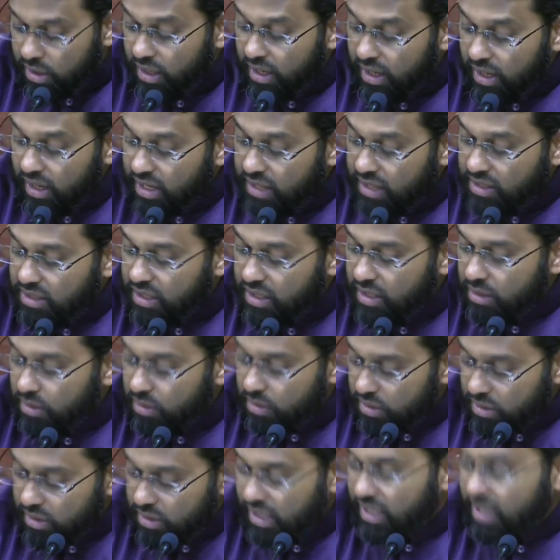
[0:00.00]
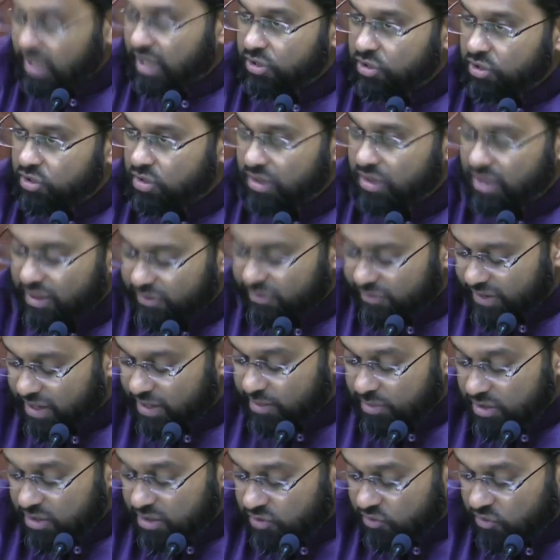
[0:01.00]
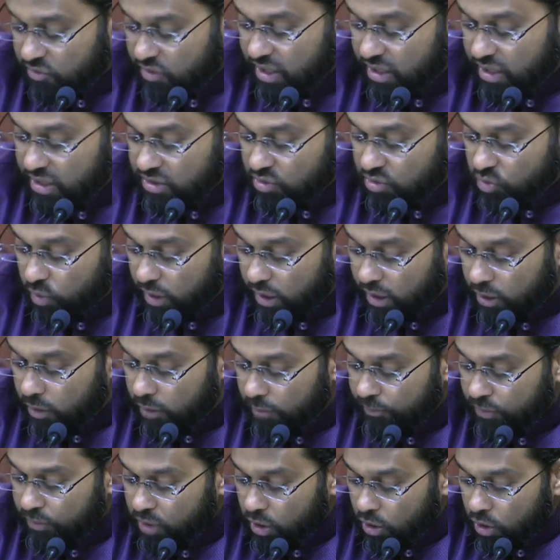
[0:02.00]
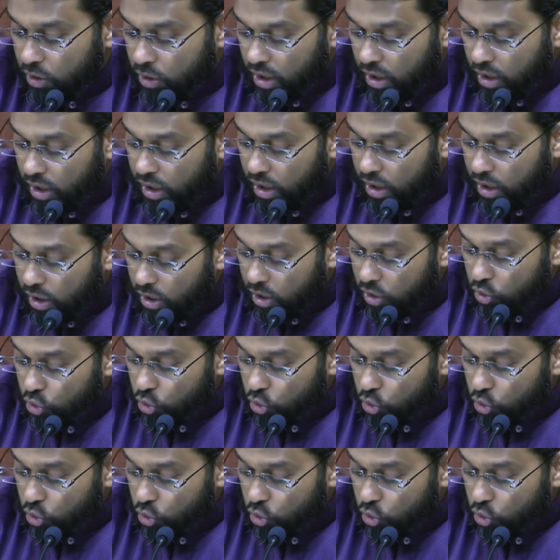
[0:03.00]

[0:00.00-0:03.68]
and then they get to that famous phrase where uh,